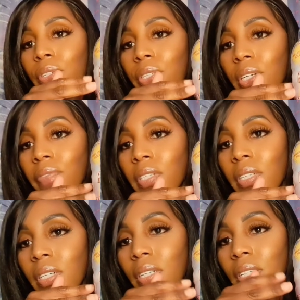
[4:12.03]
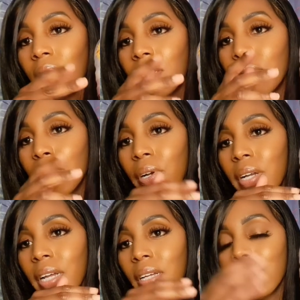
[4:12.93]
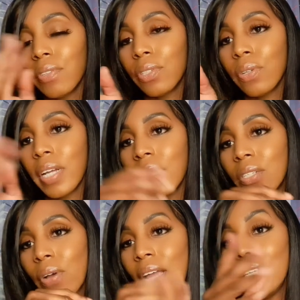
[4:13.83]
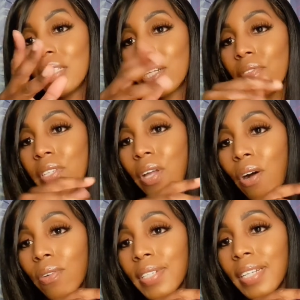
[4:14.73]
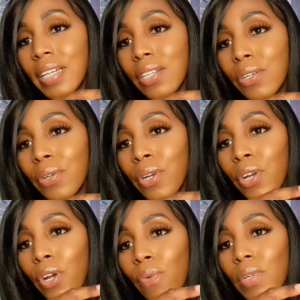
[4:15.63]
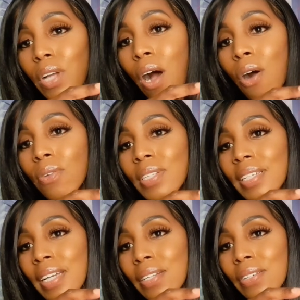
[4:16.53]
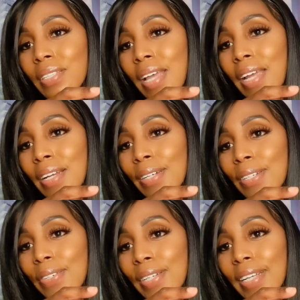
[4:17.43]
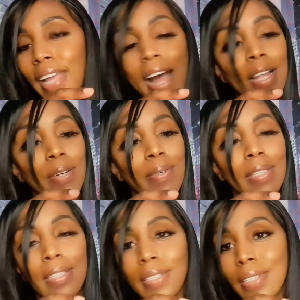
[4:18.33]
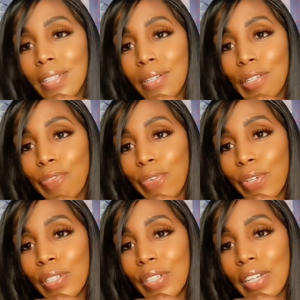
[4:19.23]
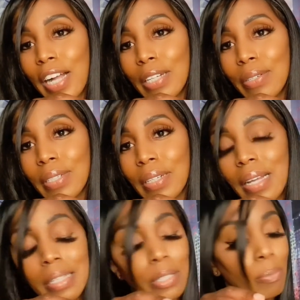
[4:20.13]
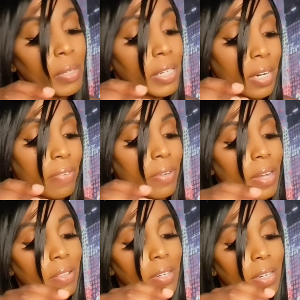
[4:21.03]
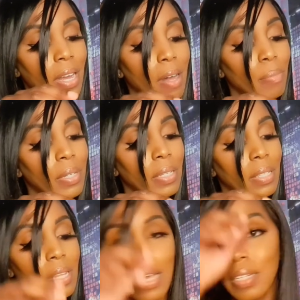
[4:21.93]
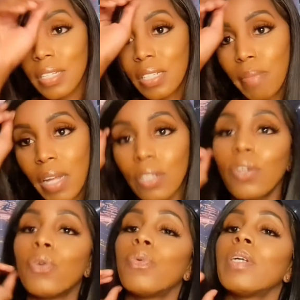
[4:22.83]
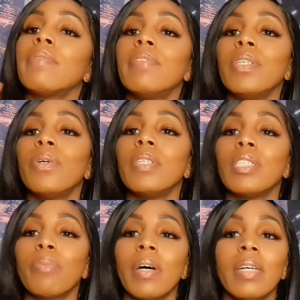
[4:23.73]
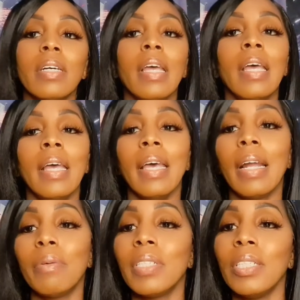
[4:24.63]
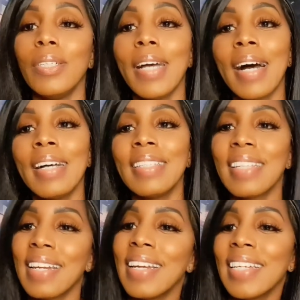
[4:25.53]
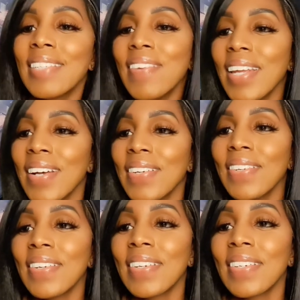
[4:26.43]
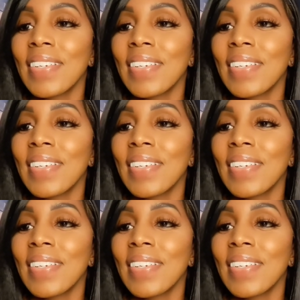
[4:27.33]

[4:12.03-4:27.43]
4 servings of this per day for 2 days. So 8 servings altogether, which altogether is 800 calories, because there's only 400 calories a day. So be careful out there, y'all. But that is just my little quick review on this product. And I will see you guys in the next video.